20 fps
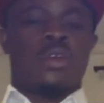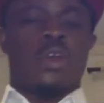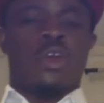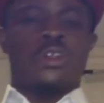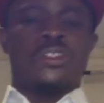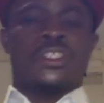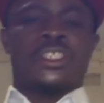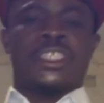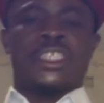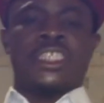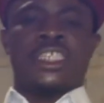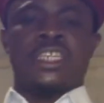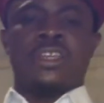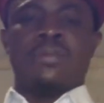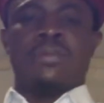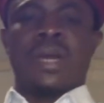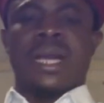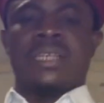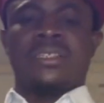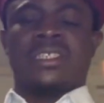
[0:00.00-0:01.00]

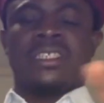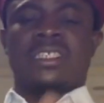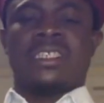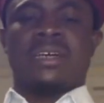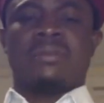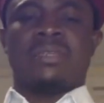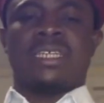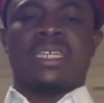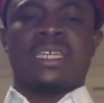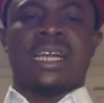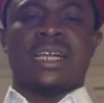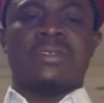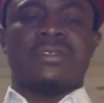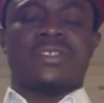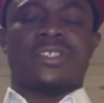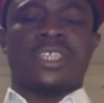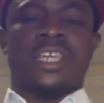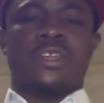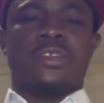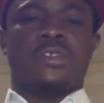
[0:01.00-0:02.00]
Until Maazi Nnamdi
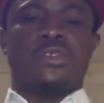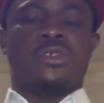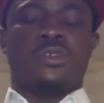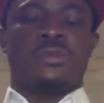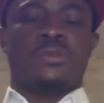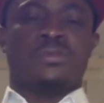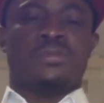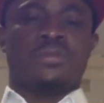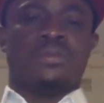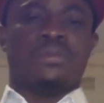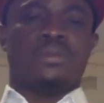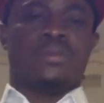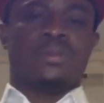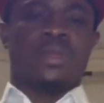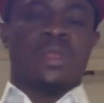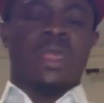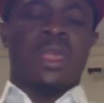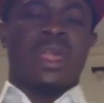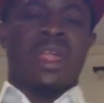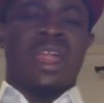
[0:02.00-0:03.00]
Kanu said no,
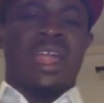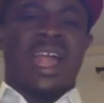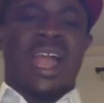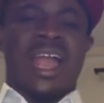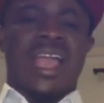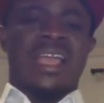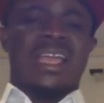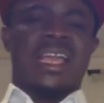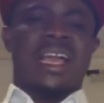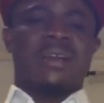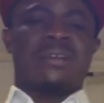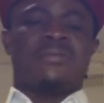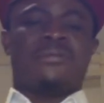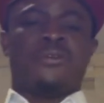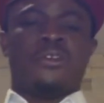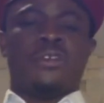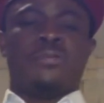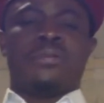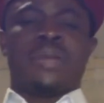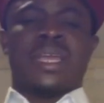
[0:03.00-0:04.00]
I can't
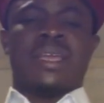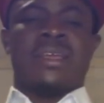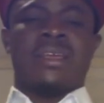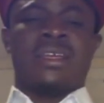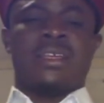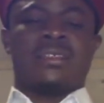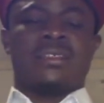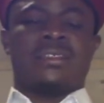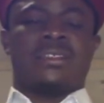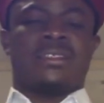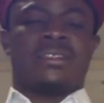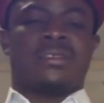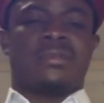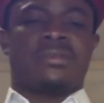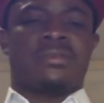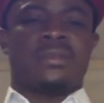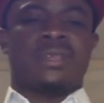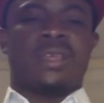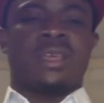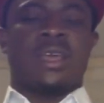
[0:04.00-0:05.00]
fold my hands
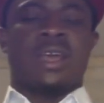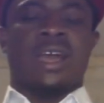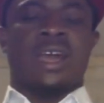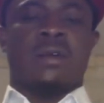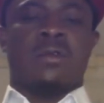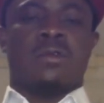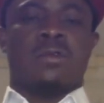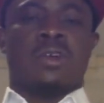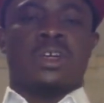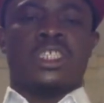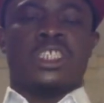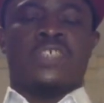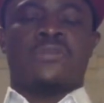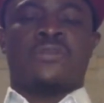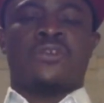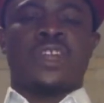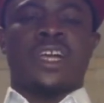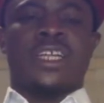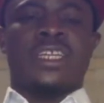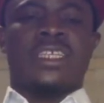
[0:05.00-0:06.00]
and watch
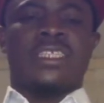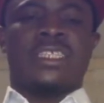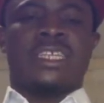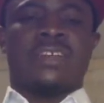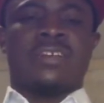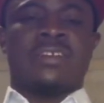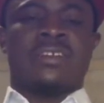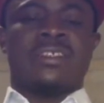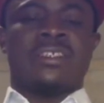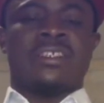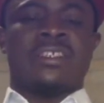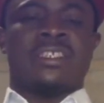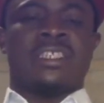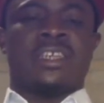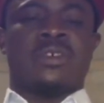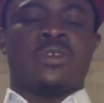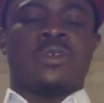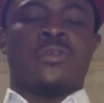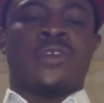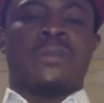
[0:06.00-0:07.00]
Fulani terrorists
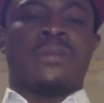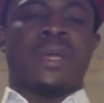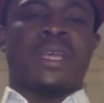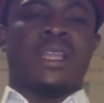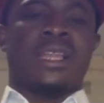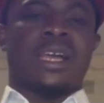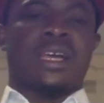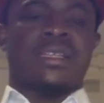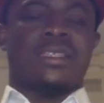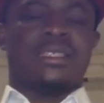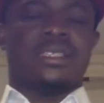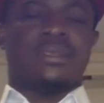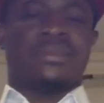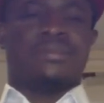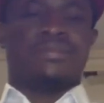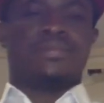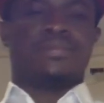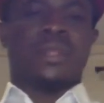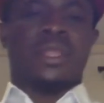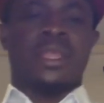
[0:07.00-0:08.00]
take over my land.
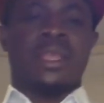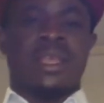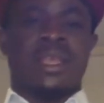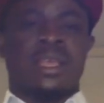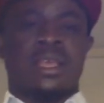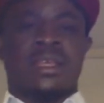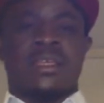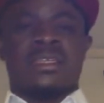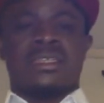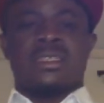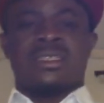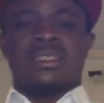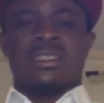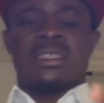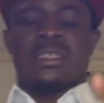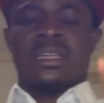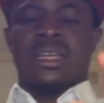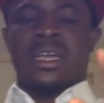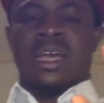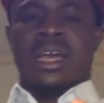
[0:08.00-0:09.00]

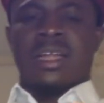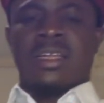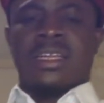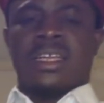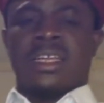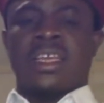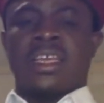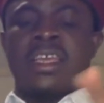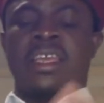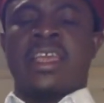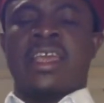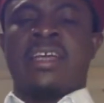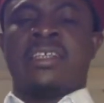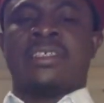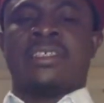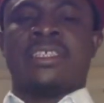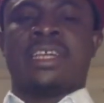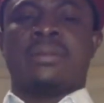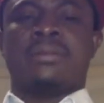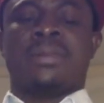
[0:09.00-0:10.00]
And he
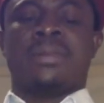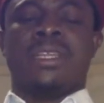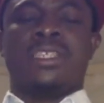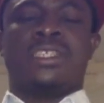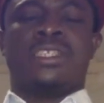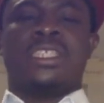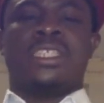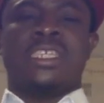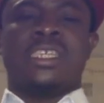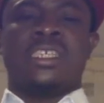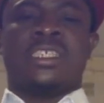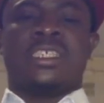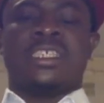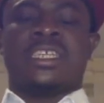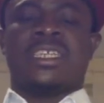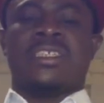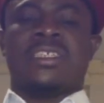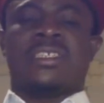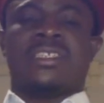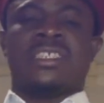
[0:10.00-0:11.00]
established the
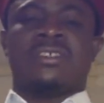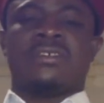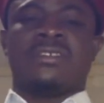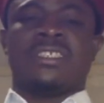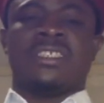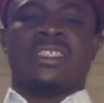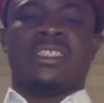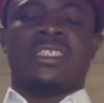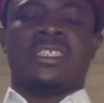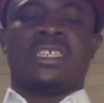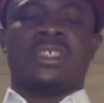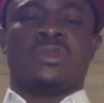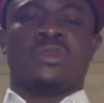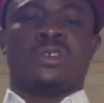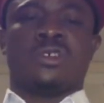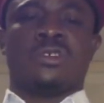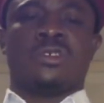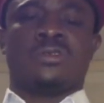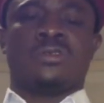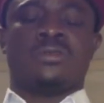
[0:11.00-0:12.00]
Eastern Security
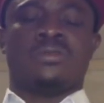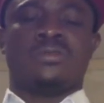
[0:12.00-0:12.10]
Network